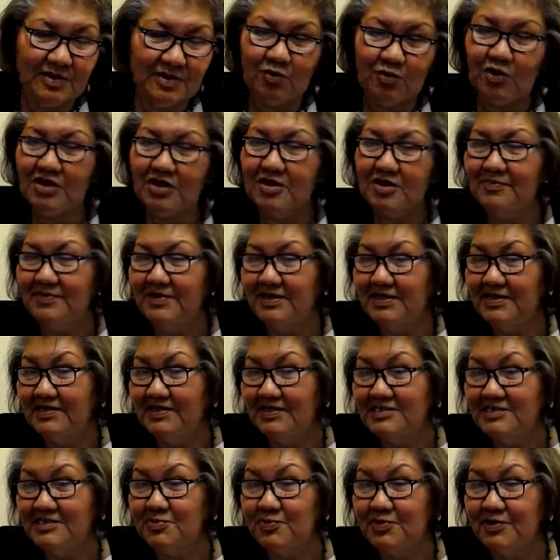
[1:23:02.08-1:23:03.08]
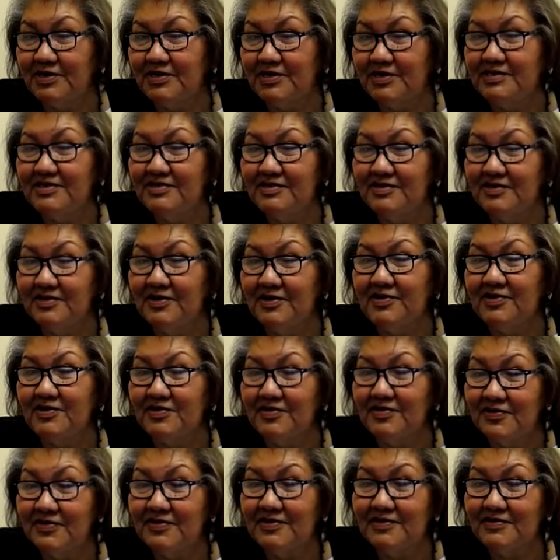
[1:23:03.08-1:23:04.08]
welcoming the spring to the
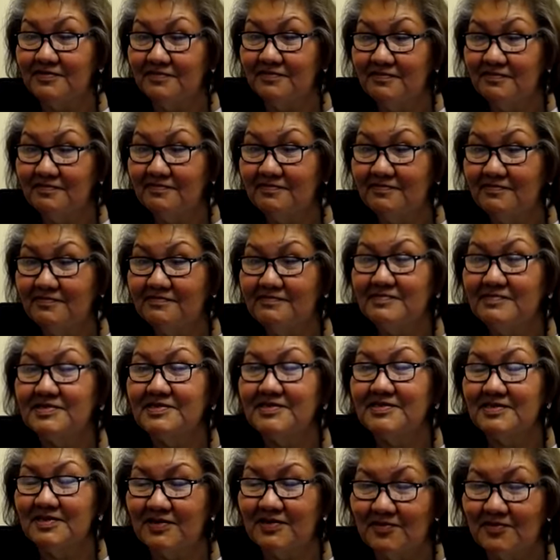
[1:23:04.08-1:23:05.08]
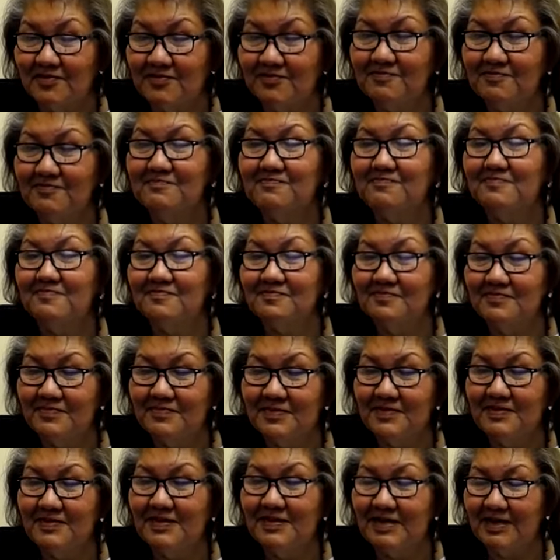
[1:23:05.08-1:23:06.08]
earth. So,
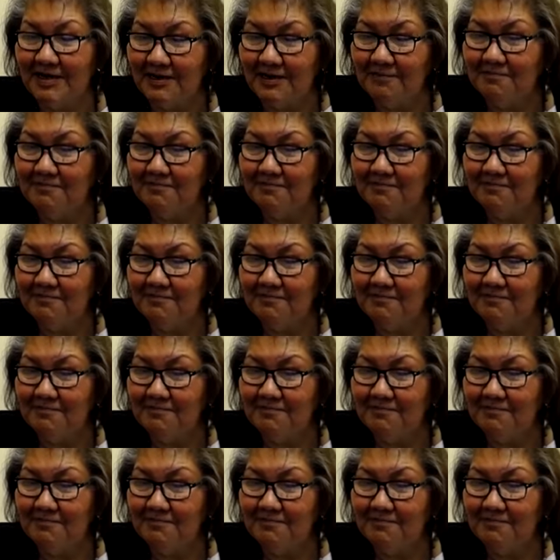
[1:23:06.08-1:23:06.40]
yeah.